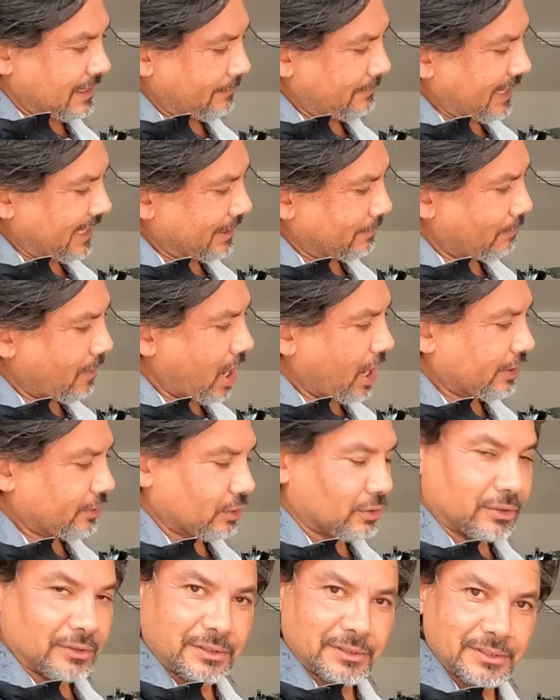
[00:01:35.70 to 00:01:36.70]
I made a
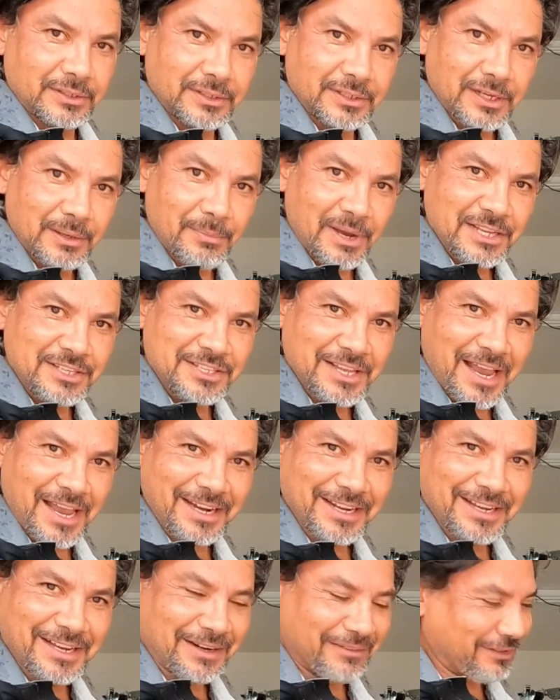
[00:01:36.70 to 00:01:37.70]
model of my
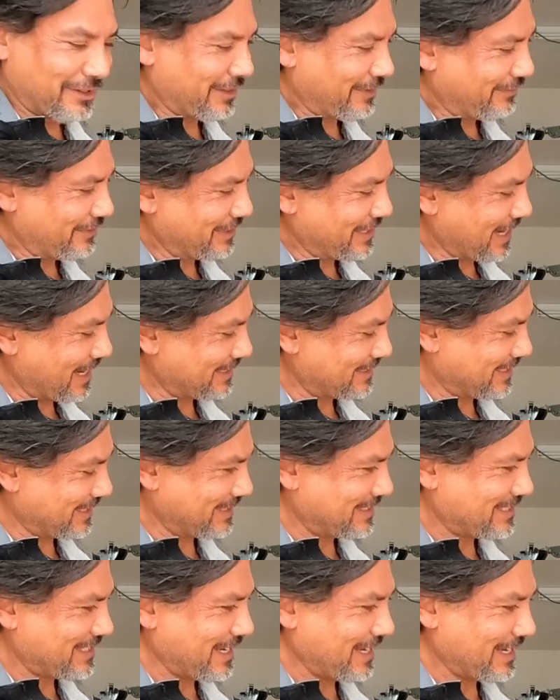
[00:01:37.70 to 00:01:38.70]
side cover, if you guys
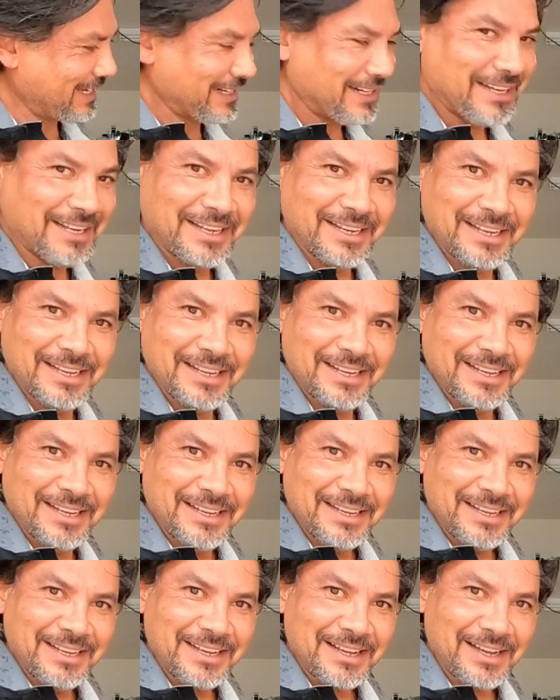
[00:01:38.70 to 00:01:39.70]
can see it.
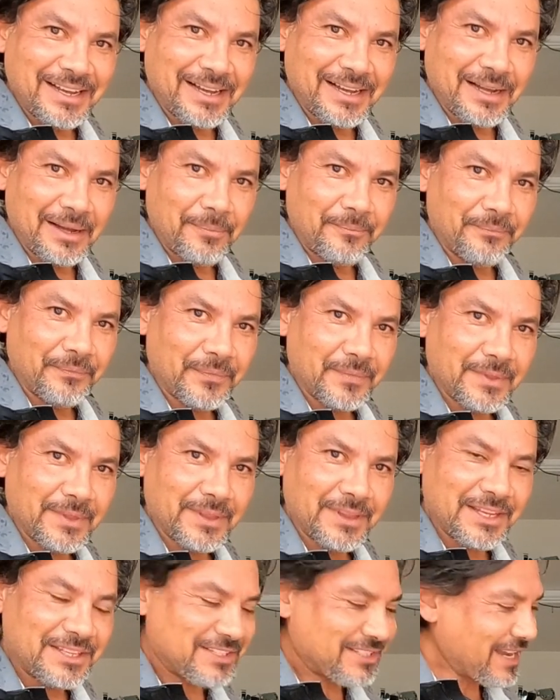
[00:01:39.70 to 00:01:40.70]
Um,
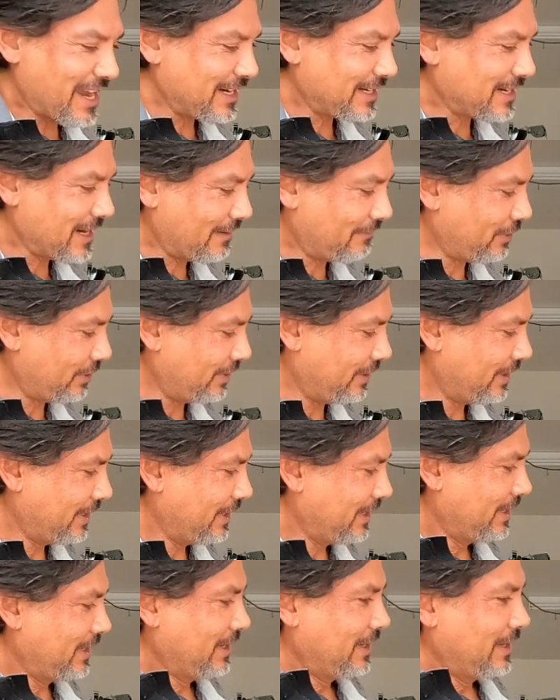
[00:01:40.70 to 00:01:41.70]
this side cover,
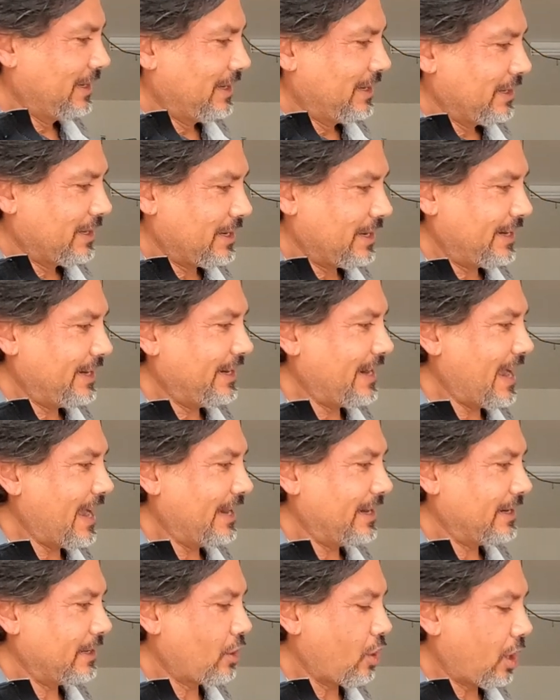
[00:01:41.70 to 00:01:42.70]
cut it
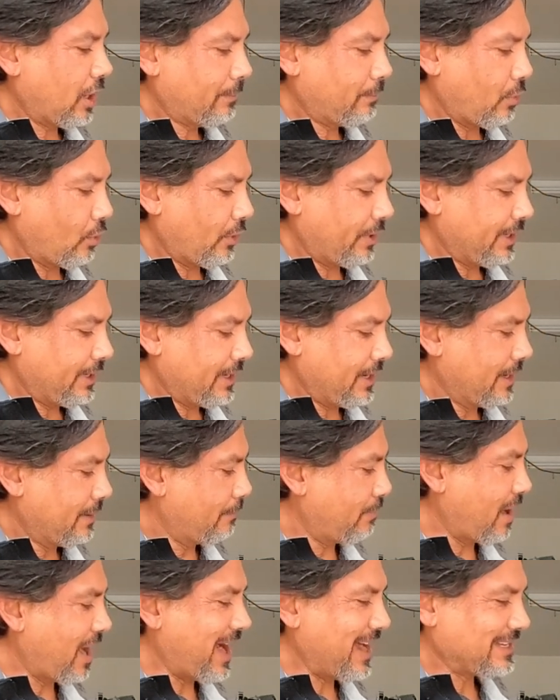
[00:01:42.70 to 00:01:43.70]
out of cardboard
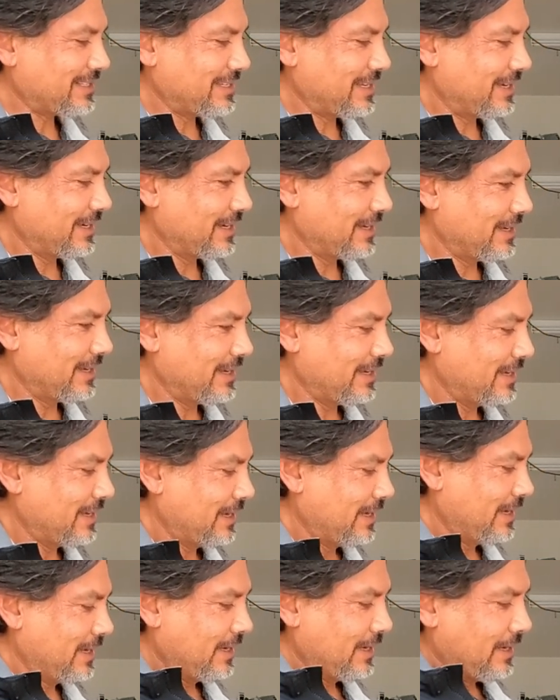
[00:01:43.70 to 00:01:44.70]
box.
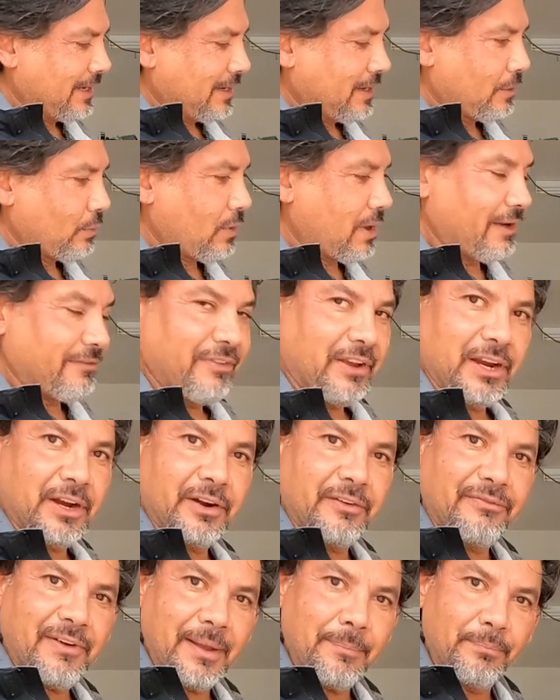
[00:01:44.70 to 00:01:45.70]
Well, I
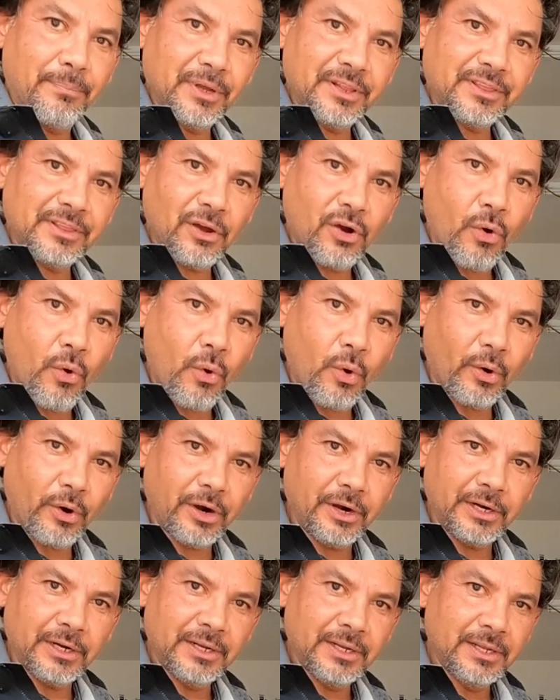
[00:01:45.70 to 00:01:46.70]
figure if I put the
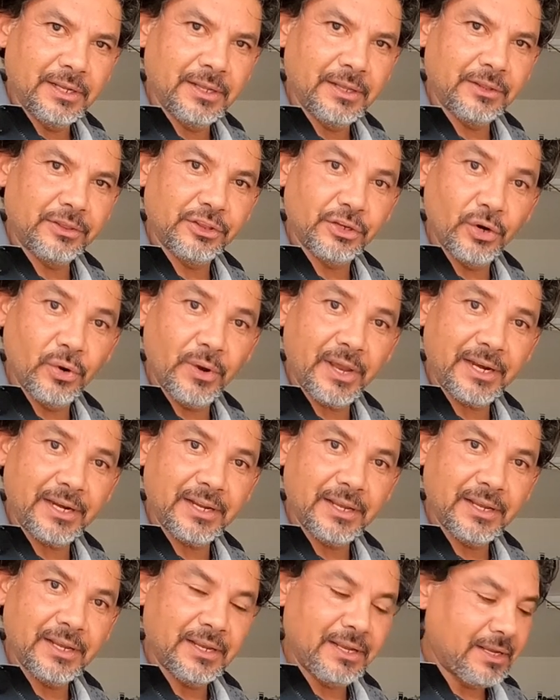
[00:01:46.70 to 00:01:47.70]
horn through
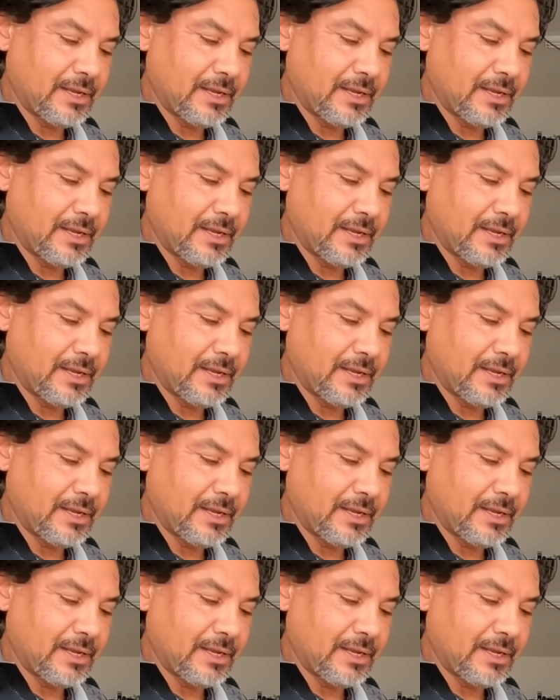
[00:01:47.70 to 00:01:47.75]
it,